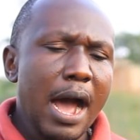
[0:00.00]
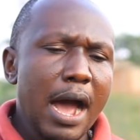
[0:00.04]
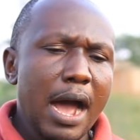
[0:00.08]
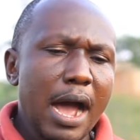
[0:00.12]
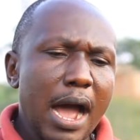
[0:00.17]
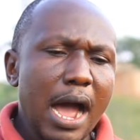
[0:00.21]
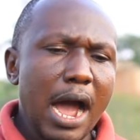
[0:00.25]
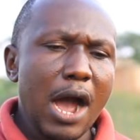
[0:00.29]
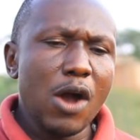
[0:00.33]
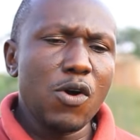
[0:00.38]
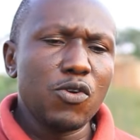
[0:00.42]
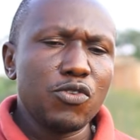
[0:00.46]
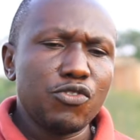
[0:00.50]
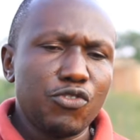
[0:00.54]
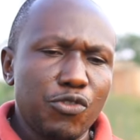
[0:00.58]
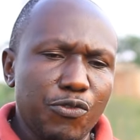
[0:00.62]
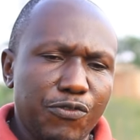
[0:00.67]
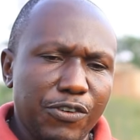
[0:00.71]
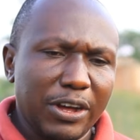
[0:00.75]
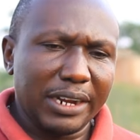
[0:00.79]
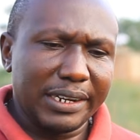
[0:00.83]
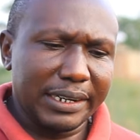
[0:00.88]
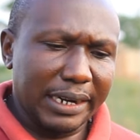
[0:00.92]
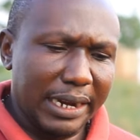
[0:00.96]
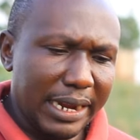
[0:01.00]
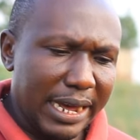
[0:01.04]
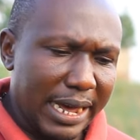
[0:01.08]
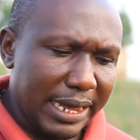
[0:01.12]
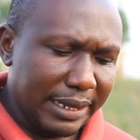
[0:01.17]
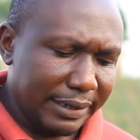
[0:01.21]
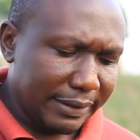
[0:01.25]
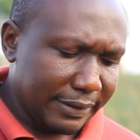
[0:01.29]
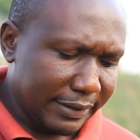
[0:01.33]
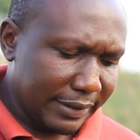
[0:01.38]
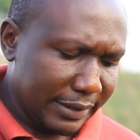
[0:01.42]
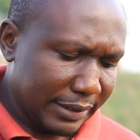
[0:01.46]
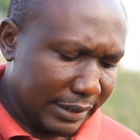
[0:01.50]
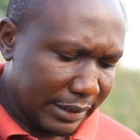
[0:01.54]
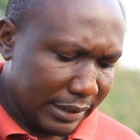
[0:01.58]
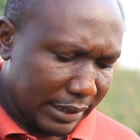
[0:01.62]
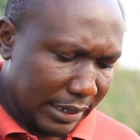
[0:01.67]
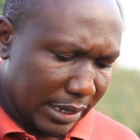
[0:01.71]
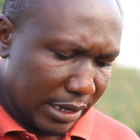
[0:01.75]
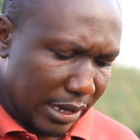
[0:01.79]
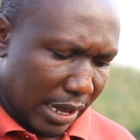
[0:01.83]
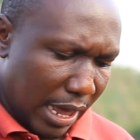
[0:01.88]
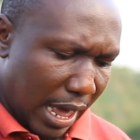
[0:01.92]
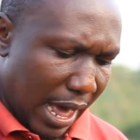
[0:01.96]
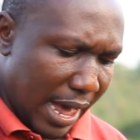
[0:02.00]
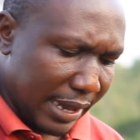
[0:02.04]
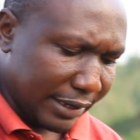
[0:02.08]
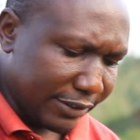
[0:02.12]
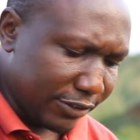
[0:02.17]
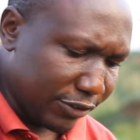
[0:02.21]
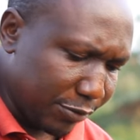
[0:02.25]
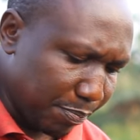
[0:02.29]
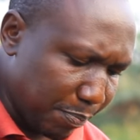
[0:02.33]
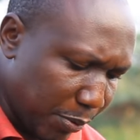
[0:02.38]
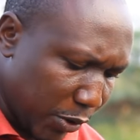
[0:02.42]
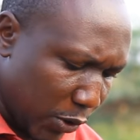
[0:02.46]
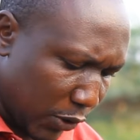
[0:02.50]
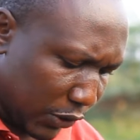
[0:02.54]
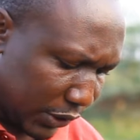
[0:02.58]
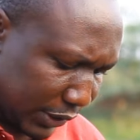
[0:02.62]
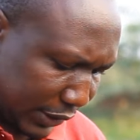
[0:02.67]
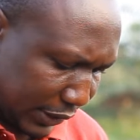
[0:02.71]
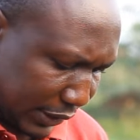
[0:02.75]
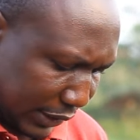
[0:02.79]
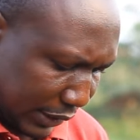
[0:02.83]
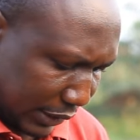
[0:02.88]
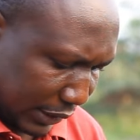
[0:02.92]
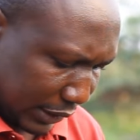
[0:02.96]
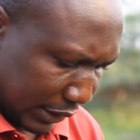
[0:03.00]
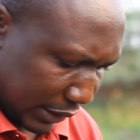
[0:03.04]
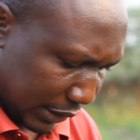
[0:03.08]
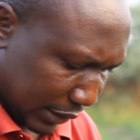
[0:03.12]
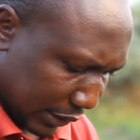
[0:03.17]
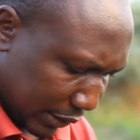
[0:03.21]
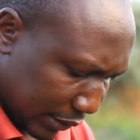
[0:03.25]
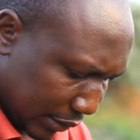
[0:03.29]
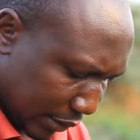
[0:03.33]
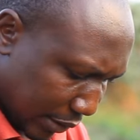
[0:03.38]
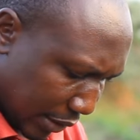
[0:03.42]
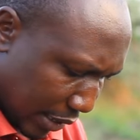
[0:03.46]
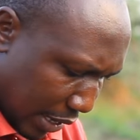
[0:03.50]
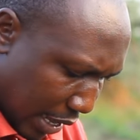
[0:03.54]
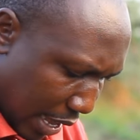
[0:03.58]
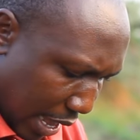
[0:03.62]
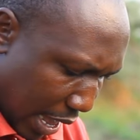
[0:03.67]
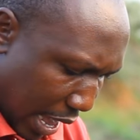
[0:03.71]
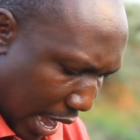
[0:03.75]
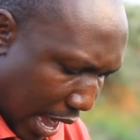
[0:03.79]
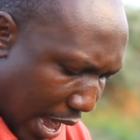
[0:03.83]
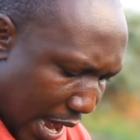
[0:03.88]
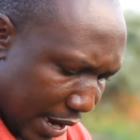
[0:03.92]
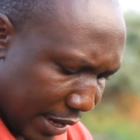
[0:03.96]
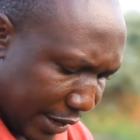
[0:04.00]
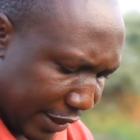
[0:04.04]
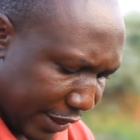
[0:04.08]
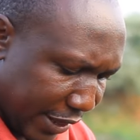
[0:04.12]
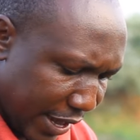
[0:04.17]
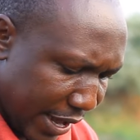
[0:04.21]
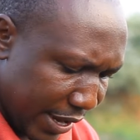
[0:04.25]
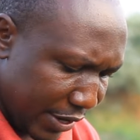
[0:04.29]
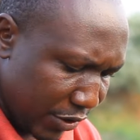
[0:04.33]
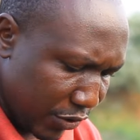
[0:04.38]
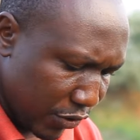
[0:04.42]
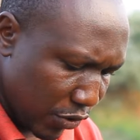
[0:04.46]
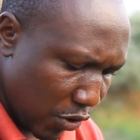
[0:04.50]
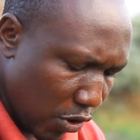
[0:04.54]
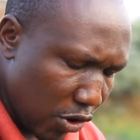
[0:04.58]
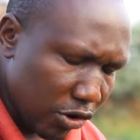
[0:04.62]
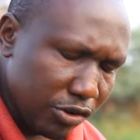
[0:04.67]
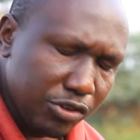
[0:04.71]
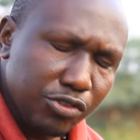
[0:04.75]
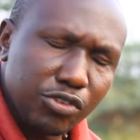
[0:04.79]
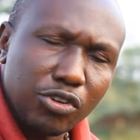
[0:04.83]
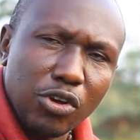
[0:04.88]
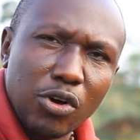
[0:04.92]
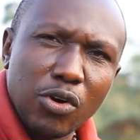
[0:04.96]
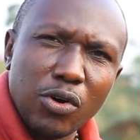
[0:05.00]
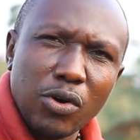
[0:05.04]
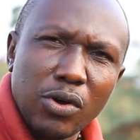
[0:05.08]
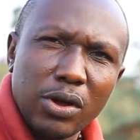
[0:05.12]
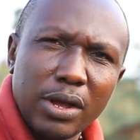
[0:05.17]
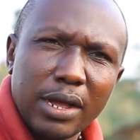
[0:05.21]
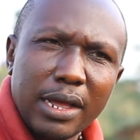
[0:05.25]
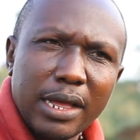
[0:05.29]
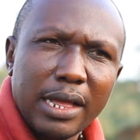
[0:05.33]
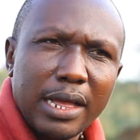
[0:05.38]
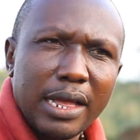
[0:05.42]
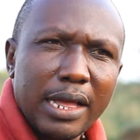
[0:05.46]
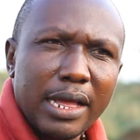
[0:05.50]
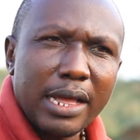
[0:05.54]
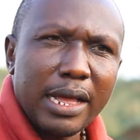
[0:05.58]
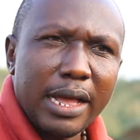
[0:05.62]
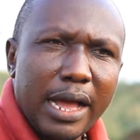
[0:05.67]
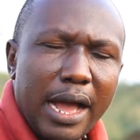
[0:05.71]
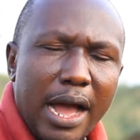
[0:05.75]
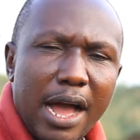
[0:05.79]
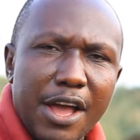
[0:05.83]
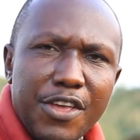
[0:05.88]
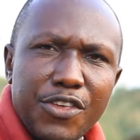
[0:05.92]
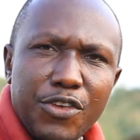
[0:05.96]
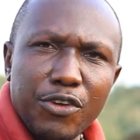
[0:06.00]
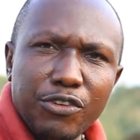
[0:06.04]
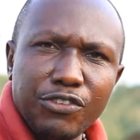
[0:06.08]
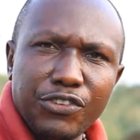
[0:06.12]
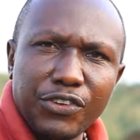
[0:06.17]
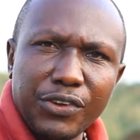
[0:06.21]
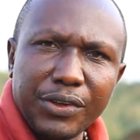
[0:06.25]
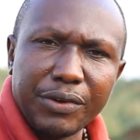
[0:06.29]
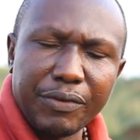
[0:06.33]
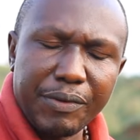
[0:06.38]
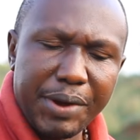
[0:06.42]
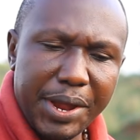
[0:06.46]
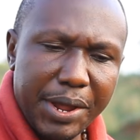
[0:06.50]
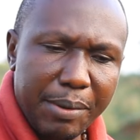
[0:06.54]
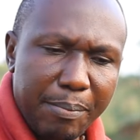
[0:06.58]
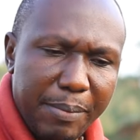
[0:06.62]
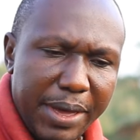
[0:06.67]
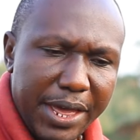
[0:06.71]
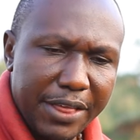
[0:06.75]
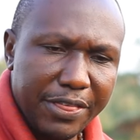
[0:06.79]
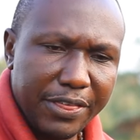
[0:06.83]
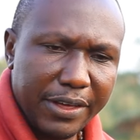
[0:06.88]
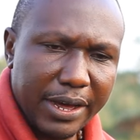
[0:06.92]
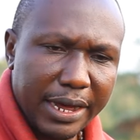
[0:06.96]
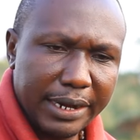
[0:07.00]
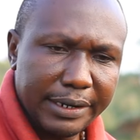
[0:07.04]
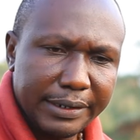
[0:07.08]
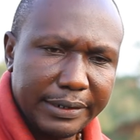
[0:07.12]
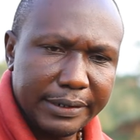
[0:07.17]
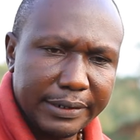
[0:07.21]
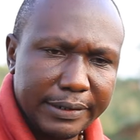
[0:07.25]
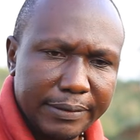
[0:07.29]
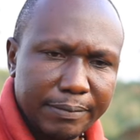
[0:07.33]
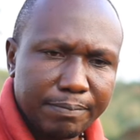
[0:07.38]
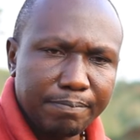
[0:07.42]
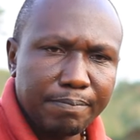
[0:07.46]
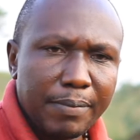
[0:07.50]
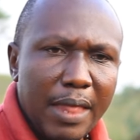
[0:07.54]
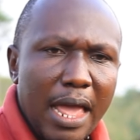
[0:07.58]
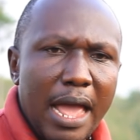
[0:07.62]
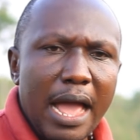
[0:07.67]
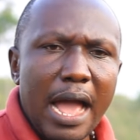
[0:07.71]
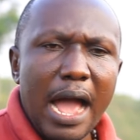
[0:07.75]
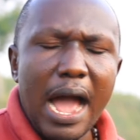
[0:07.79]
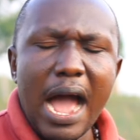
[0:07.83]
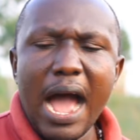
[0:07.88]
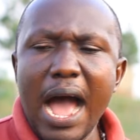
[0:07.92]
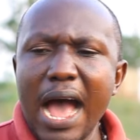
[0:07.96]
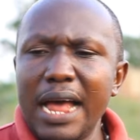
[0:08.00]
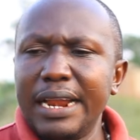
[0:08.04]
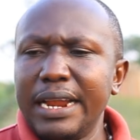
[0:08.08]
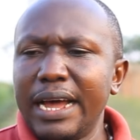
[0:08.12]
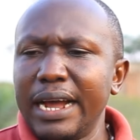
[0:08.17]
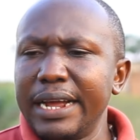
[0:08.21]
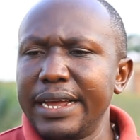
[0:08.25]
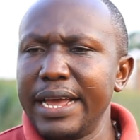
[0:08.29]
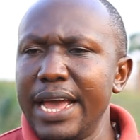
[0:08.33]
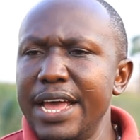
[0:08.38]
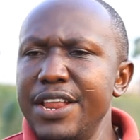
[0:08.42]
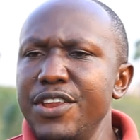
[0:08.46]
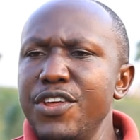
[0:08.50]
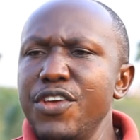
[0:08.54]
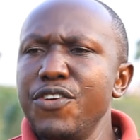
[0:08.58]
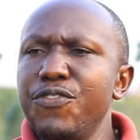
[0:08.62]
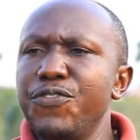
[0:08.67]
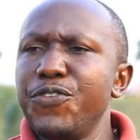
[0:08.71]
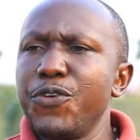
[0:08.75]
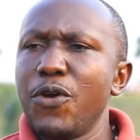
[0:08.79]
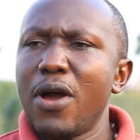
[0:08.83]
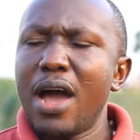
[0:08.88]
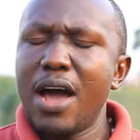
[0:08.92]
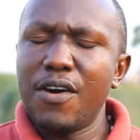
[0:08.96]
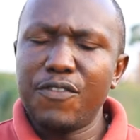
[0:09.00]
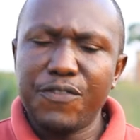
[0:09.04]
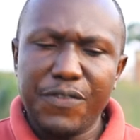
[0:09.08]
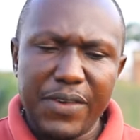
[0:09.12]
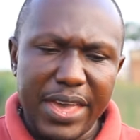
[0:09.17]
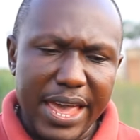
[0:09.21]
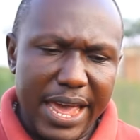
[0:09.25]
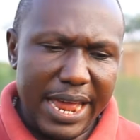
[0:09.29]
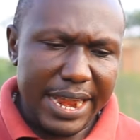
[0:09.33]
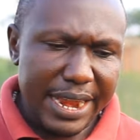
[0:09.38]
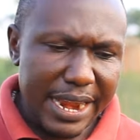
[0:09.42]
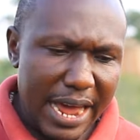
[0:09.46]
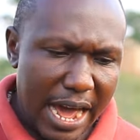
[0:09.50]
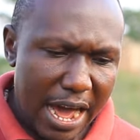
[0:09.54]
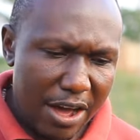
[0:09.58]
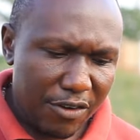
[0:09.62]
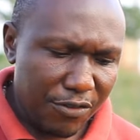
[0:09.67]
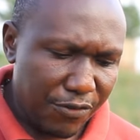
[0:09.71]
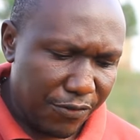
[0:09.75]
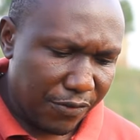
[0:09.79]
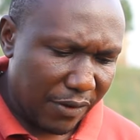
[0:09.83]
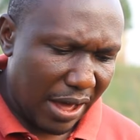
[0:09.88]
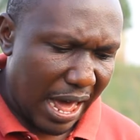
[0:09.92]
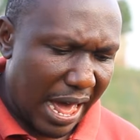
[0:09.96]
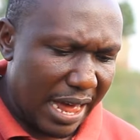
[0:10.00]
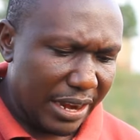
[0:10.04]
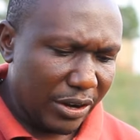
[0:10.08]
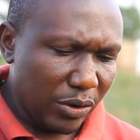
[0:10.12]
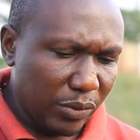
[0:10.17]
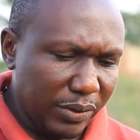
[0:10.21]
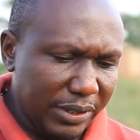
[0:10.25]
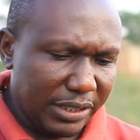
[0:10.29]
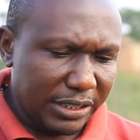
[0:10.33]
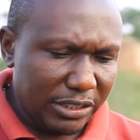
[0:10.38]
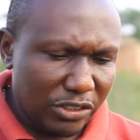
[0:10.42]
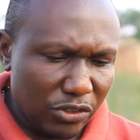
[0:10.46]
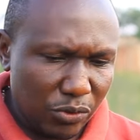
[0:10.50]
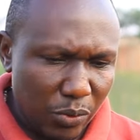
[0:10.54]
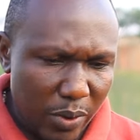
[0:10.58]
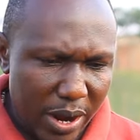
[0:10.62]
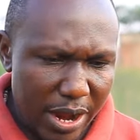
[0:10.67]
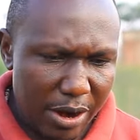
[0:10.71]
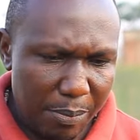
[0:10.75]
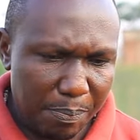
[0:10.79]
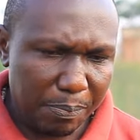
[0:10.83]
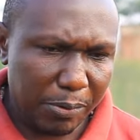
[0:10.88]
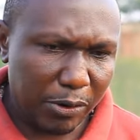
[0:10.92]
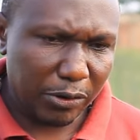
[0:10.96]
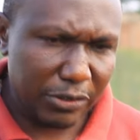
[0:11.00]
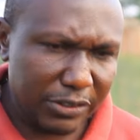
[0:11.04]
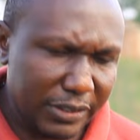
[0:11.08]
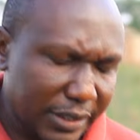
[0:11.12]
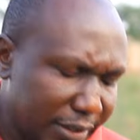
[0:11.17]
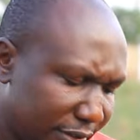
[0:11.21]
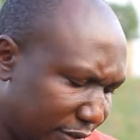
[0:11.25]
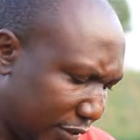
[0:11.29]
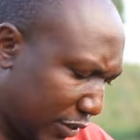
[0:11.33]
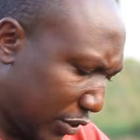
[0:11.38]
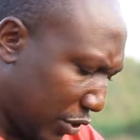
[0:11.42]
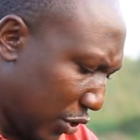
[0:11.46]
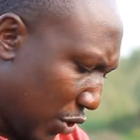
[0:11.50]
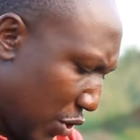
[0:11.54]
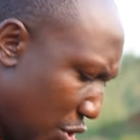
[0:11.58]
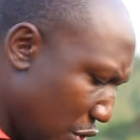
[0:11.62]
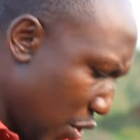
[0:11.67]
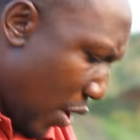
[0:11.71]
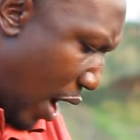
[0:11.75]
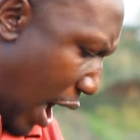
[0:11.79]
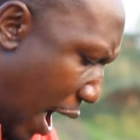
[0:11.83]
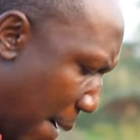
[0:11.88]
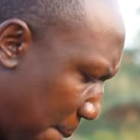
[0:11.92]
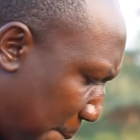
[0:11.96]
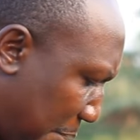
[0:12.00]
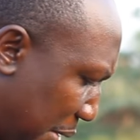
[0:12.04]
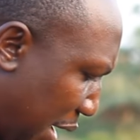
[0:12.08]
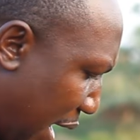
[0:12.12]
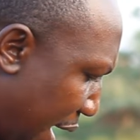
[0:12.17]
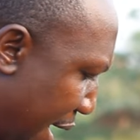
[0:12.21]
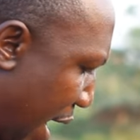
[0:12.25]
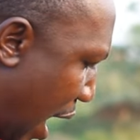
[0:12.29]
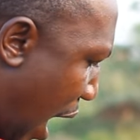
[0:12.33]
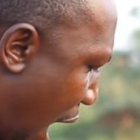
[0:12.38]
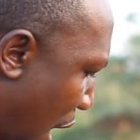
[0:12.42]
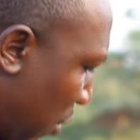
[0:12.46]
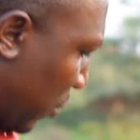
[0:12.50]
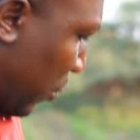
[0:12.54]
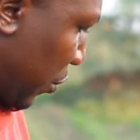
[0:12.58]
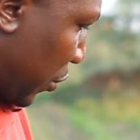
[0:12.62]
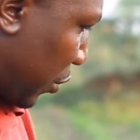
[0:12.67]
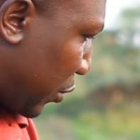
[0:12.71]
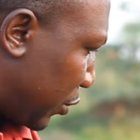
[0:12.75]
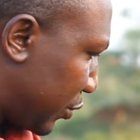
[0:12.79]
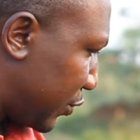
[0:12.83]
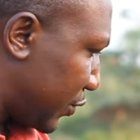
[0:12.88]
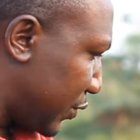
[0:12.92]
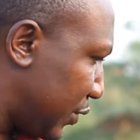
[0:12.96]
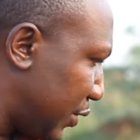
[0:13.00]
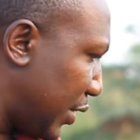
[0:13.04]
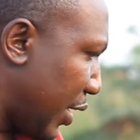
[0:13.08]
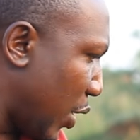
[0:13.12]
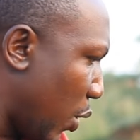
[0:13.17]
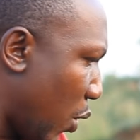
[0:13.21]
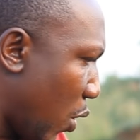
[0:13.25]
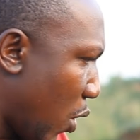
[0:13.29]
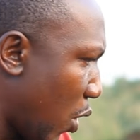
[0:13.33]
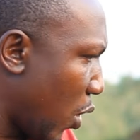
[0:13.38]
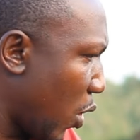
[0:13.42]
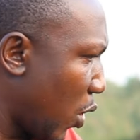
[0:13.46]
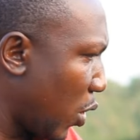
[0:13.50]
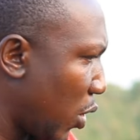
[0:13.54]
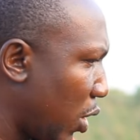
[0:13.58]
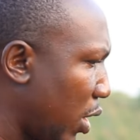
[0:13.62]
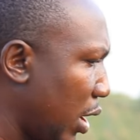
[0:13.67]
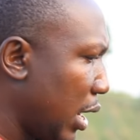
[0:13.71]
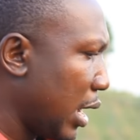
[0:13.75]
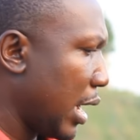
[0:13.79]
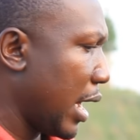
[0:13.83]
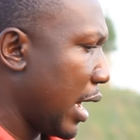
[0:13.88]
how to fertilize at spot, and then also using ring method. And again, if you have enough and which is well processed, apply across the whole